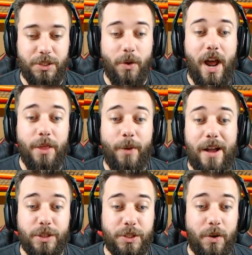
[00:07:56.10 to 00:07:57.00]
just hold on to the
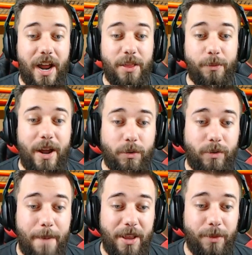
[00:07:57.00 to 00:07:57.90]
rail. Just hold on to the rail.
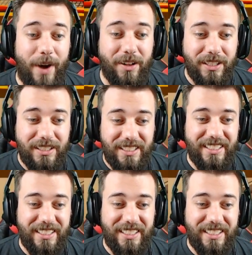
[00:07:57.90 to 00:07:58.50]
Grab onto the rail.